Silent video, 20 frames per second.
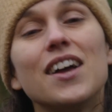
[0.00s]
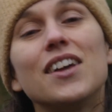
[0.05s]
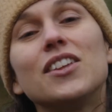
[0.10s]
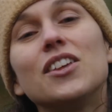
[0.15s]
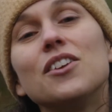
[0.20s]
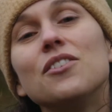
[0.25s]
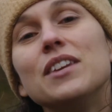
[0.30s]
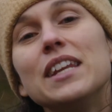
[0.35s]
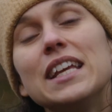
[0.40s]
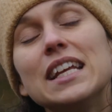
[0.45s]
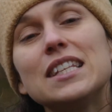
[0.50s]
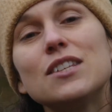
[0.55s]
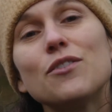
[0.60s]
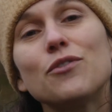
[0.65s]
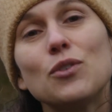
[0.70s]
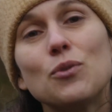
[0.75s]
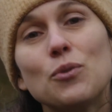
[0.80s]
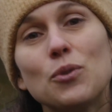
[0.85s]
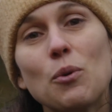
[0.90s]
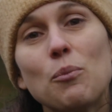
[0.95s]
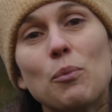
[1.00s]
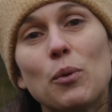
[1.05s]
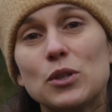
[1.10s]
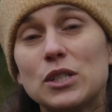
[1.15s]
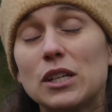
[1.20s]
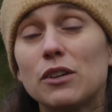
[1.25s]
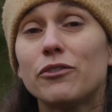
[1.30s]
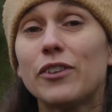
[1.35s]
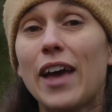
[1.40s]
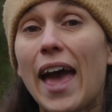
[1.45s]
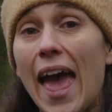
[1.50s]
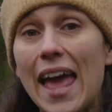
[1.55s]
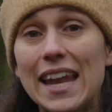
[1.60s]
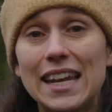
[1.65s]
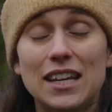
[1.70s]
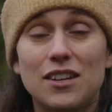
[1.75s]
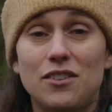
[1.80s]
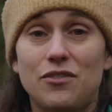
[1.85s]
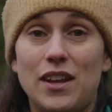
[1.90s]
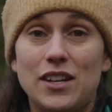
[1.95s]
You need to fuel your body for
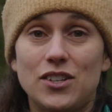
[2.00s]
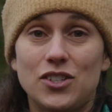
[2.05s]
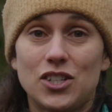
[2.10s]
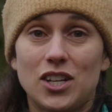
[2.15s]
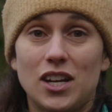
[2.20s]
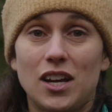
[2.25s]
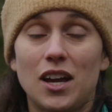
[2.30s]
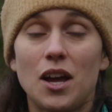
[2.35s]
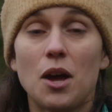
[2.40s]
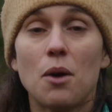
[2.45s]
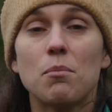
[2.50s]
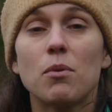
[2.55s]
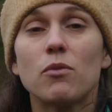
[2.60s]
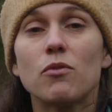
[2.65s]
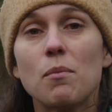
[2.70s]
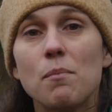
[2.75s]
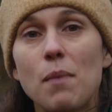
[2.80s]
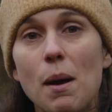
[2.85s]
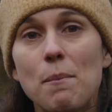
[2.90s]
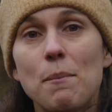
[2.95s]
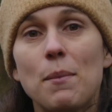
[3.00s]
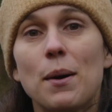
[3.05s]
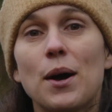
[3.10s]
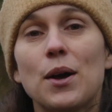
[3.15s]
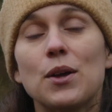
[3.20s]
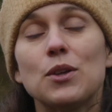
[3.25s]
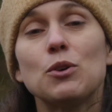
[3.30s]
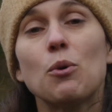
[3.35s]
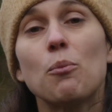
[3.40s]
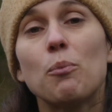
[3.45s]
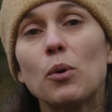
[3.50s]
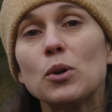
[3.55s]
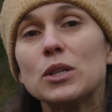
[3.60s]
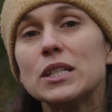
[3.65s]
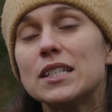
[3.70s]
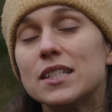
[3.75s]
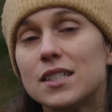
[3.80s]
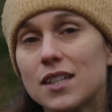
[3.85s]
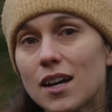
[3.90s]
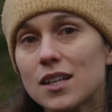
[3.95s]
any adventure, but remember, your
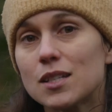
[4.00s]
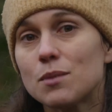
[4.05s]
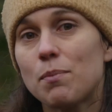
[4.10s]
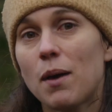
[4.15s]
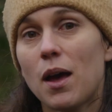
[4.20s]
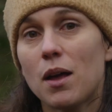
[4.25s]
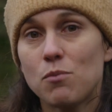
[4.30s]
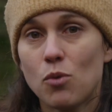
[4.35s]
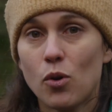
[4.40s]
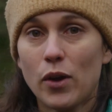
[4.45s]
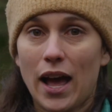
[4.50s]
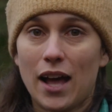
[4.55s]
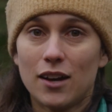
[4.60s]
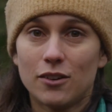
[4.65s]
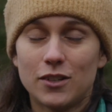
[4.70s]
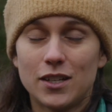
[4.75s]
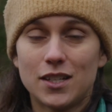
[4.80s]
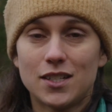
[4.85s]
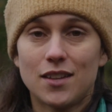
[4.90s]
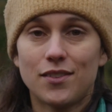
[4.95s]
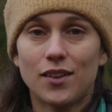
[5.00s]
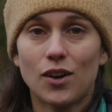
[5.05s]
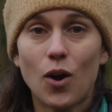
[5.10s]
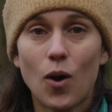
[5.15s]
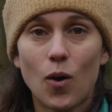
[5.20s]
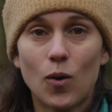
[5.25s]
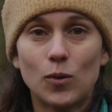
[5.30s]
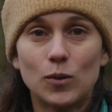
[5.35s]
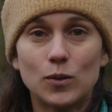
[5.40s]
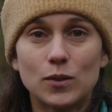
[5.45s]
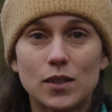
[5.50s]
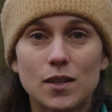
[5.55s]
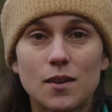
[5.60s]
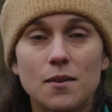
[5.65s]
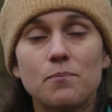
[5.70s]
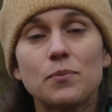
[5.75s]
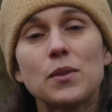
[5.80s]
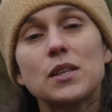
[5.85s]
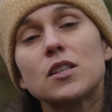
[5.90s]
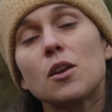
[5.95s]
body does burn more calories in the cold,
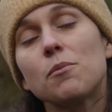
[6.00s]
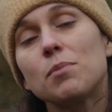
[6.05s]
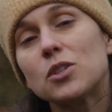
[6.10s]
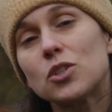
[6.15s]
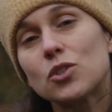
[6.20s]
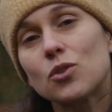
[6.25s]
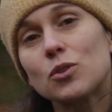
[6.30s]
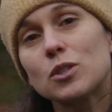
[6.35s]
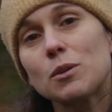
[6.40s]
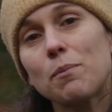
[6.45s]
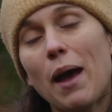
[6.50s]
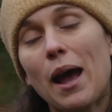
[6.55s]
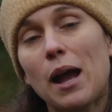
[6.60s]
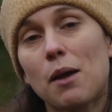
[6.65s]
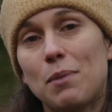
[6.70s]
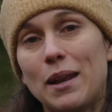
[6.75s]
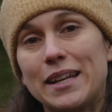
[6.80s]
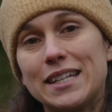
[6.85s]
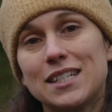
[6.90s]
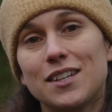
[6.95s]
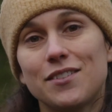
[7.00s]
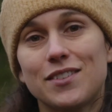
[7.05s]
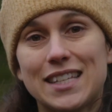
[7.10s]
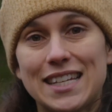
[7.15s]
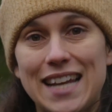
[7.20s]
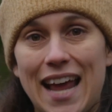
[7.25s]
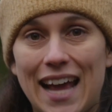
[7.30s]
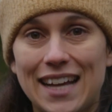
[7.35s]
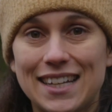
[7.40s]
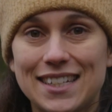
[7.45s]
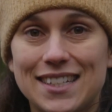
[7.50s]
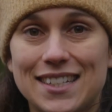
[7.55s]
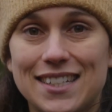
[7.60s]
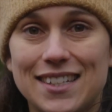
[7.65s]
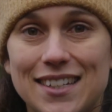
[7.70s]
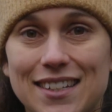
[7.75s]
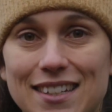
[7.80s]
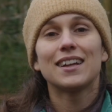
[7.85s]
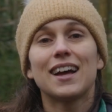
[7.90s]
so be sure to pack plenty of snacks.